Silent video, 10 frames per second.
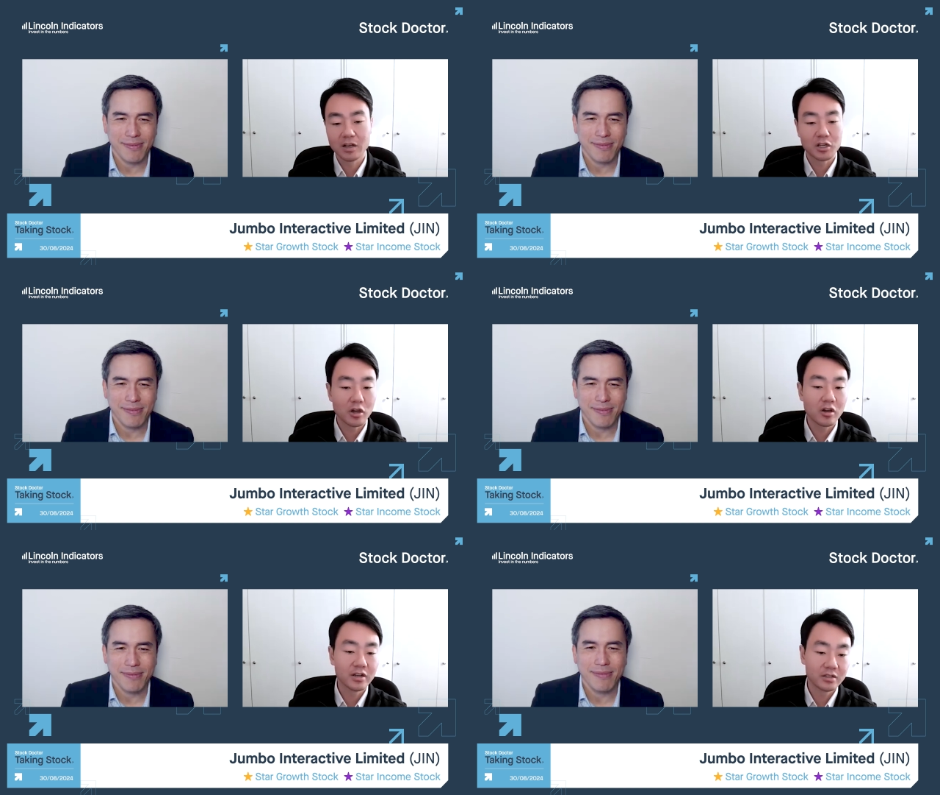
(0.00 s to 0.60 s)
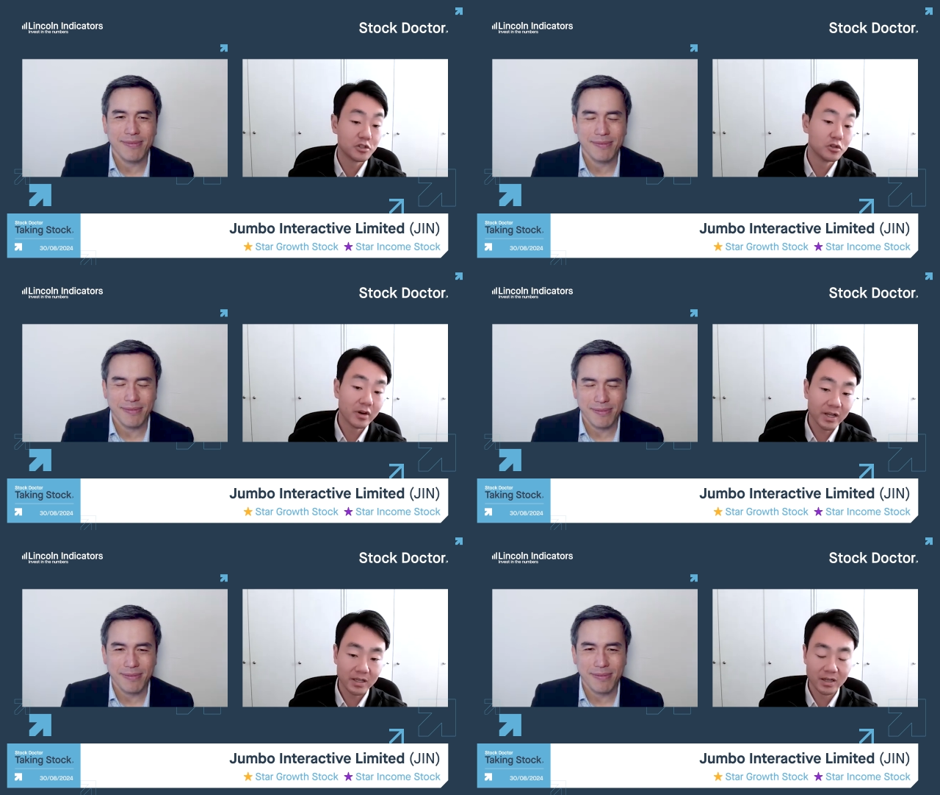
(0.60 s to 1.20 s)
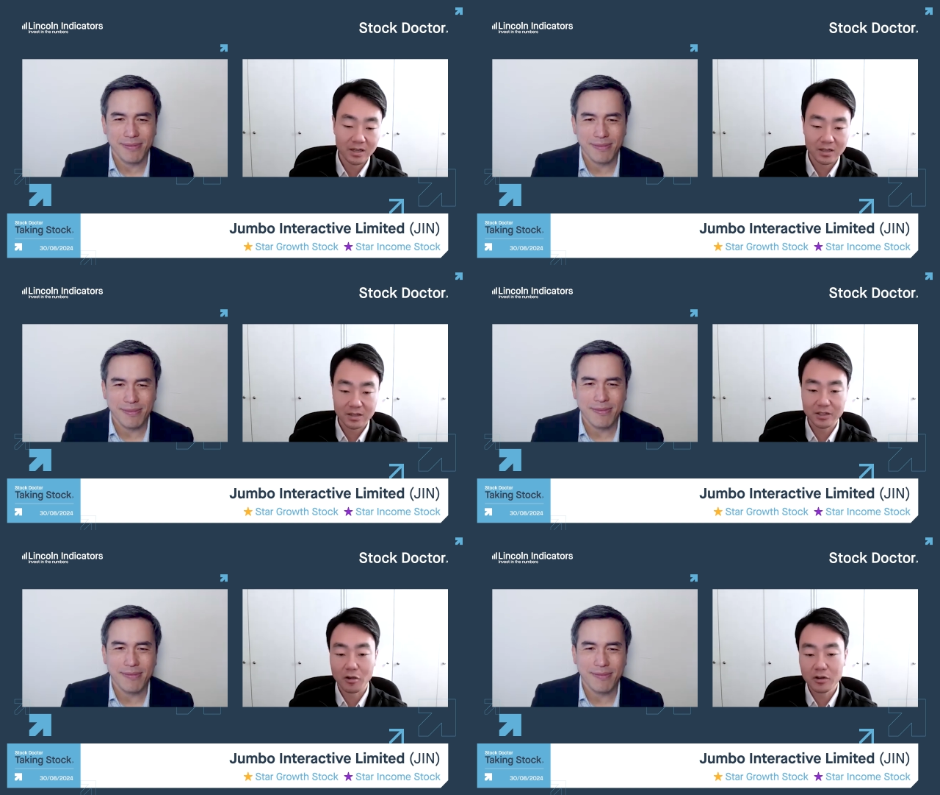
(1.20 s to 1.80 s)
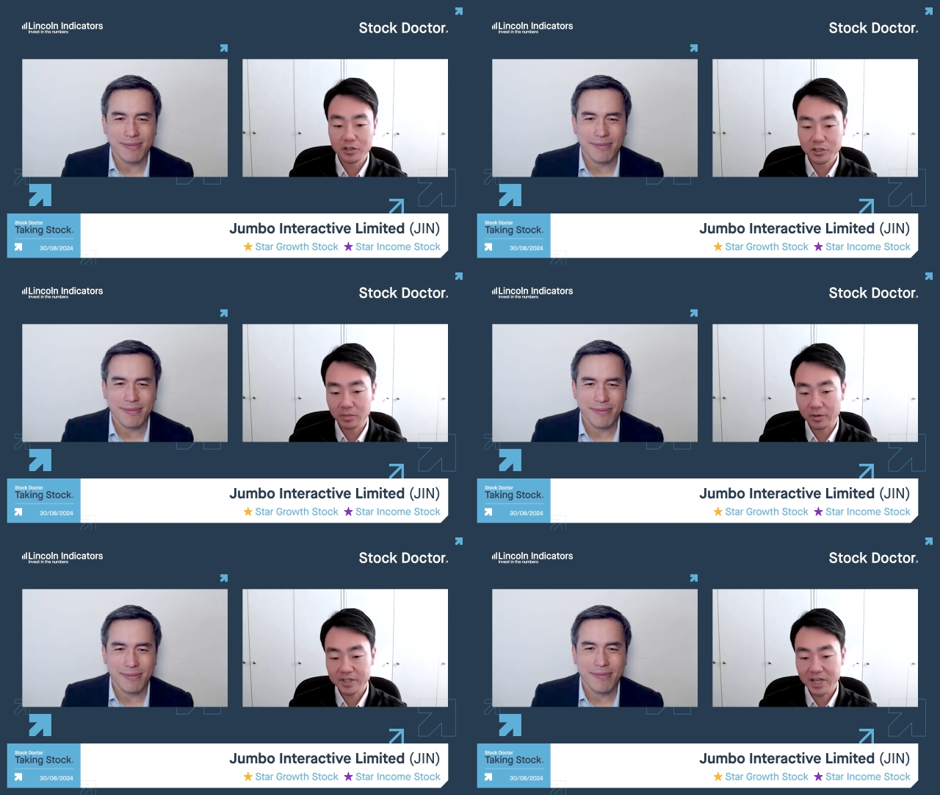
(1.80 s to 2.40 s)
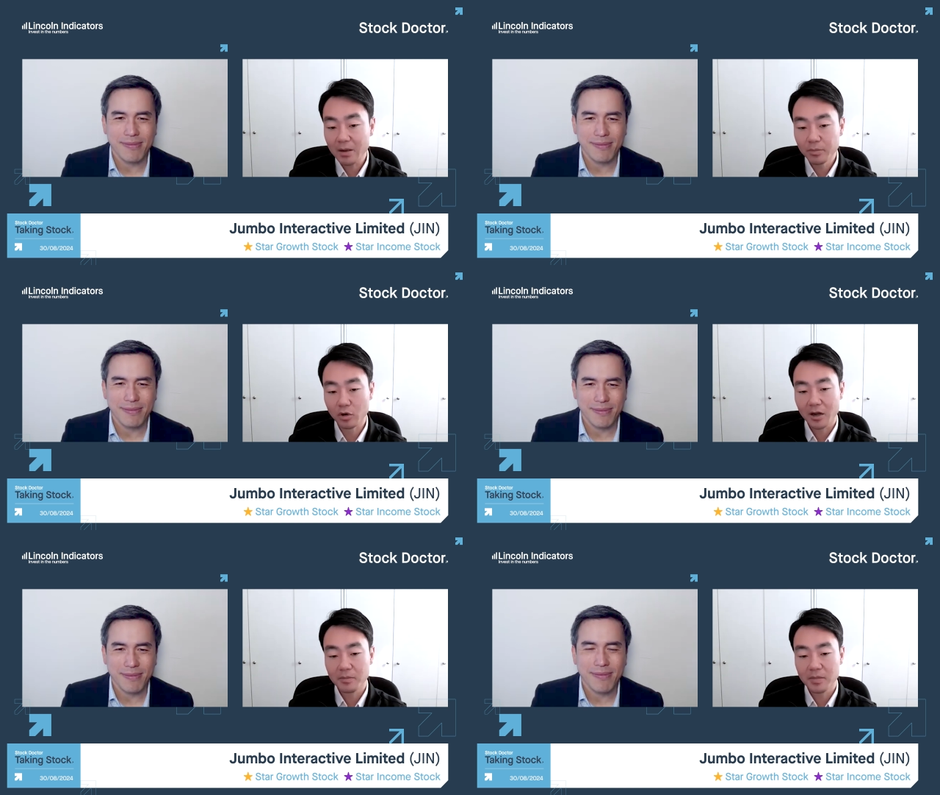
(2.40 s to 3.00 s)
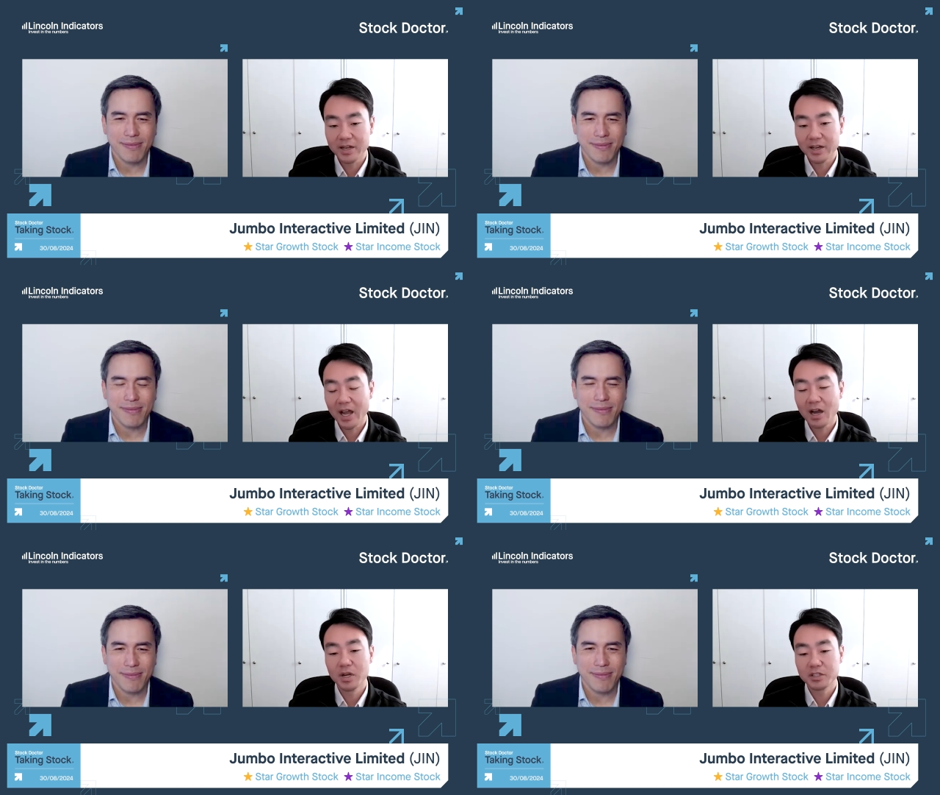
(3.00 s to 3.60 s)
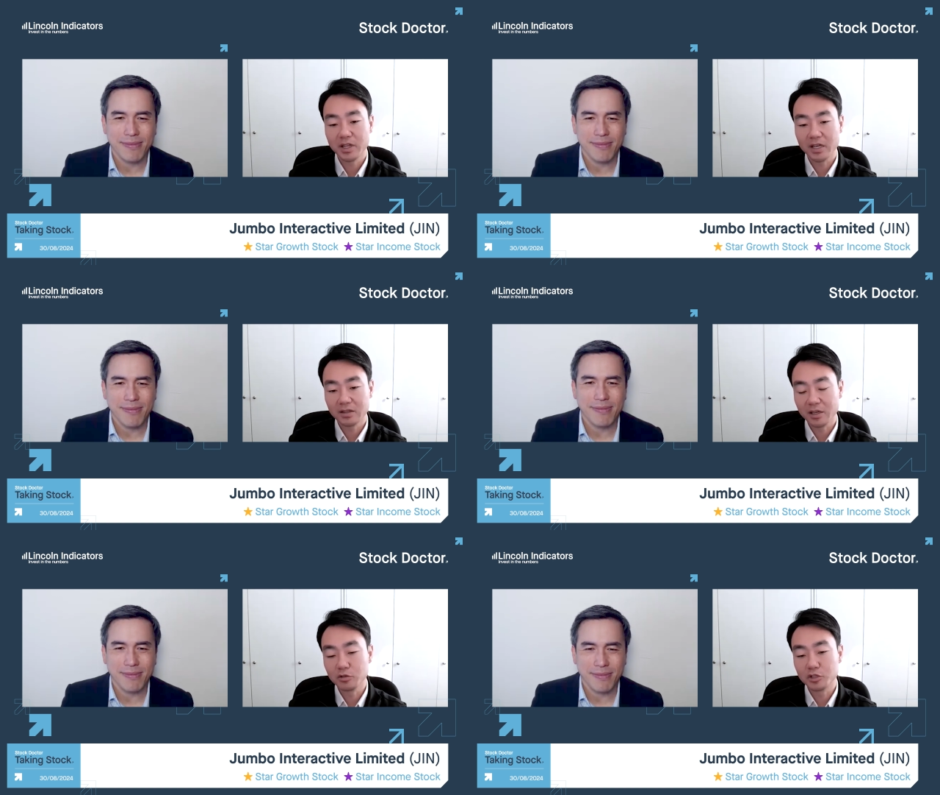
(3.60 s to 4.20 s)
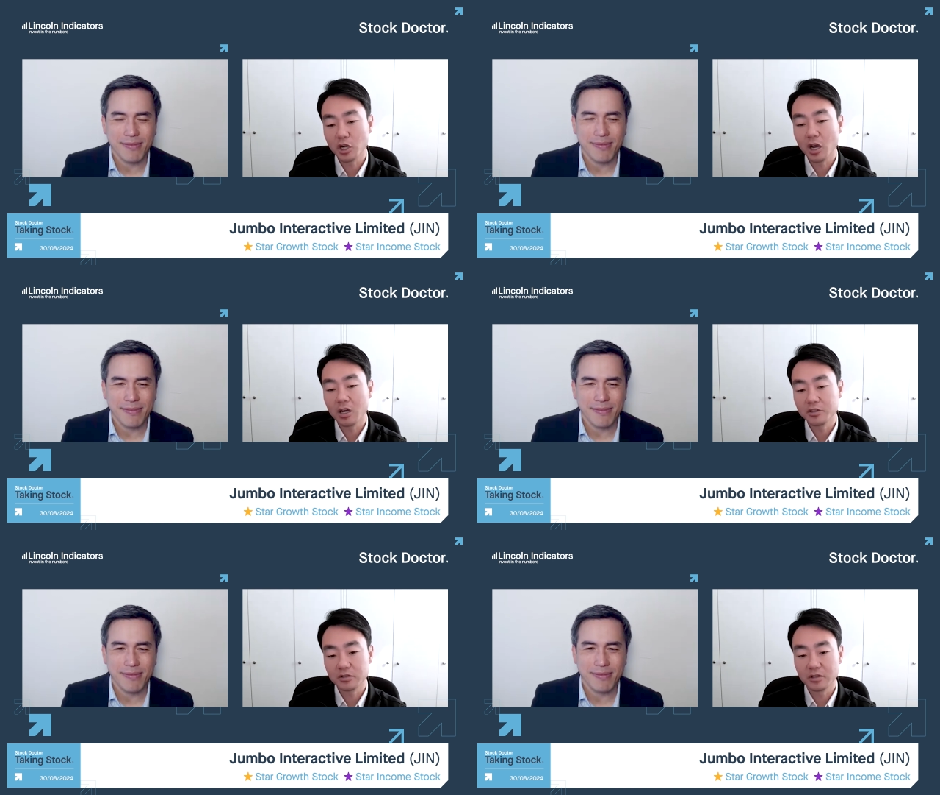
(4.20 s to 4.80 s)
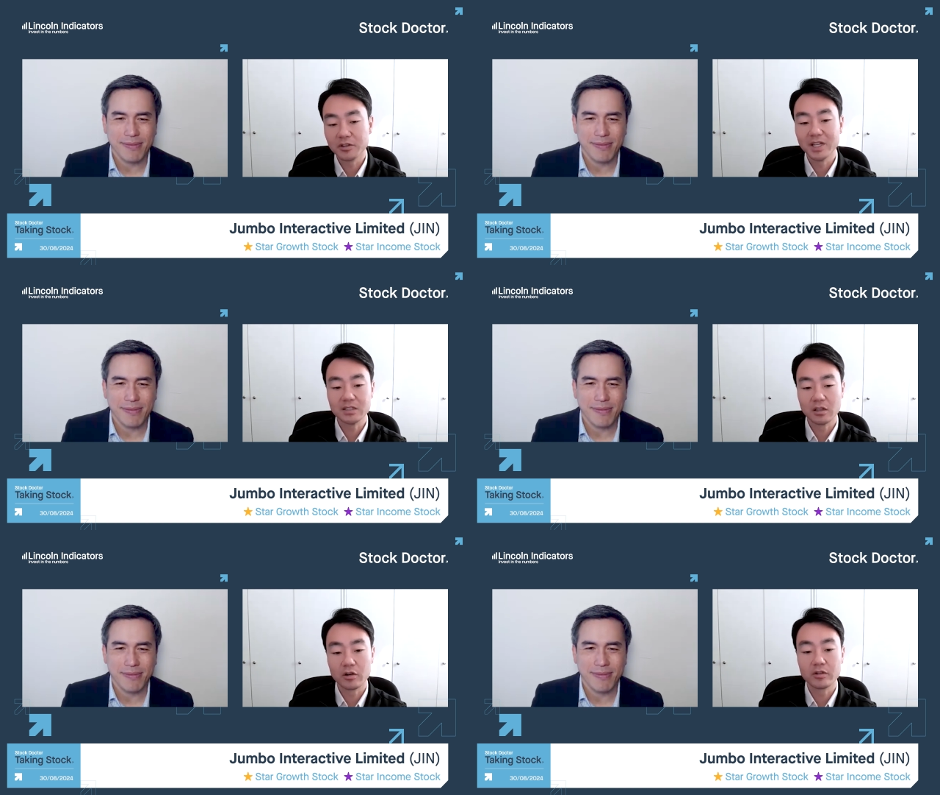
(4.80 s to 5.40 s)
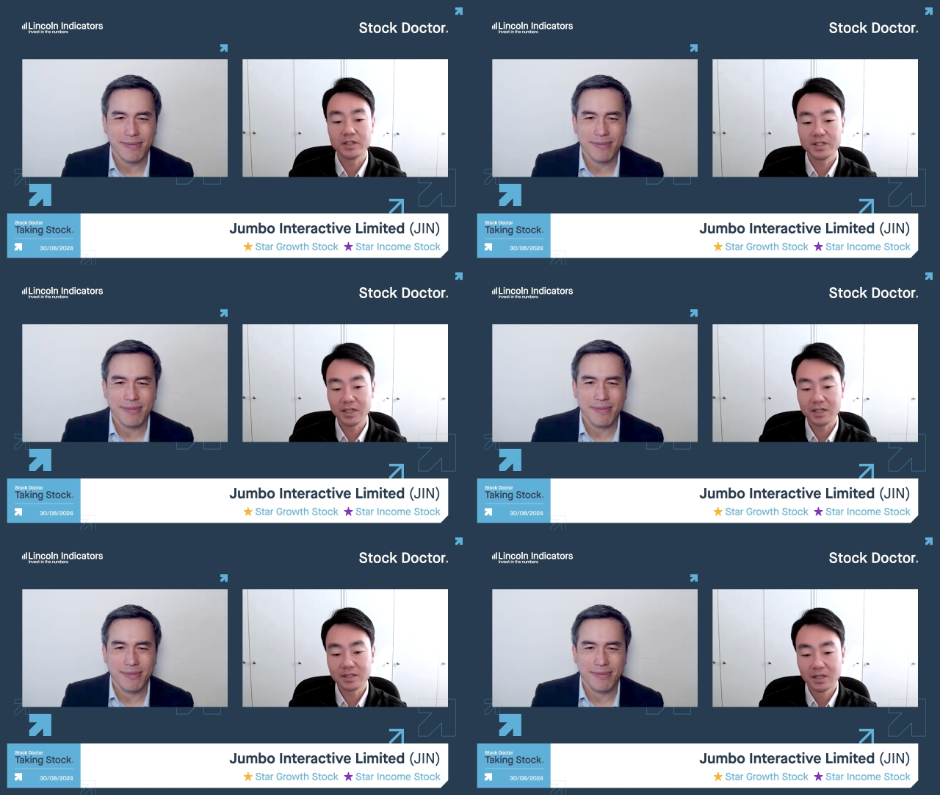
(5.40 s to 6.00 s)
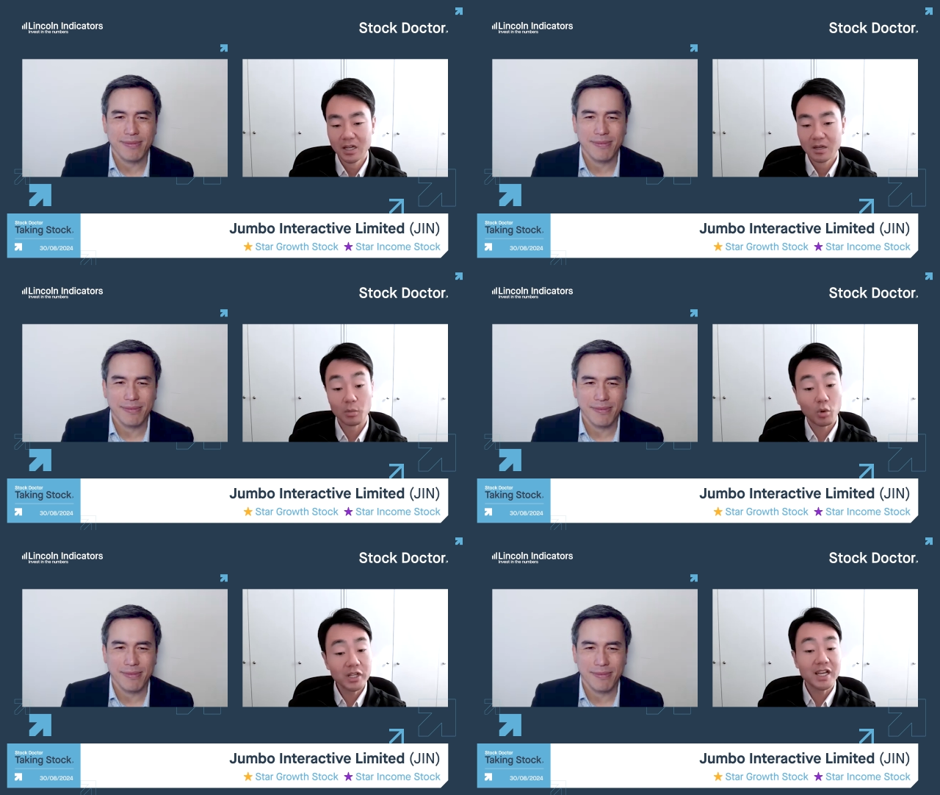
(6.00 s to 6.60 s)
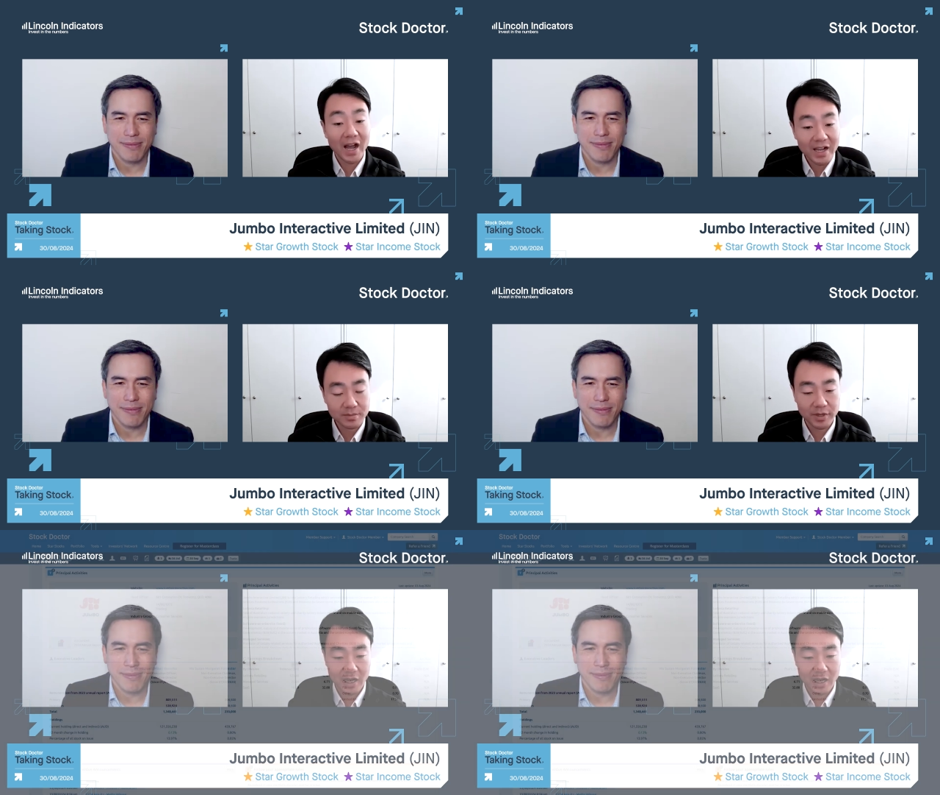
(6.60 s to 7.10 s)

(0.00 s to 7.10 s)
Speaker 1: occurred during the ownership of Tabcorp and how much they, they could charge on, on these lottery tickets. But what he has been